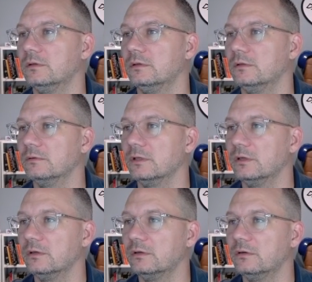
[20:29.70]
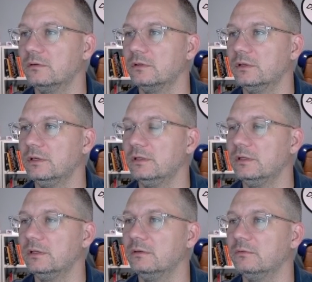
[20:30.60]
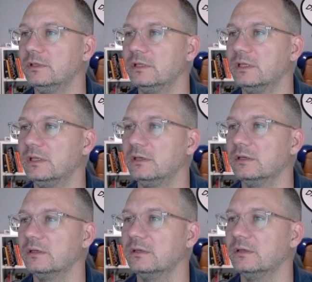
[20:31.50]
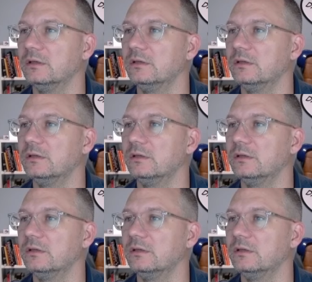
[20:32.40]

There we go. And then we can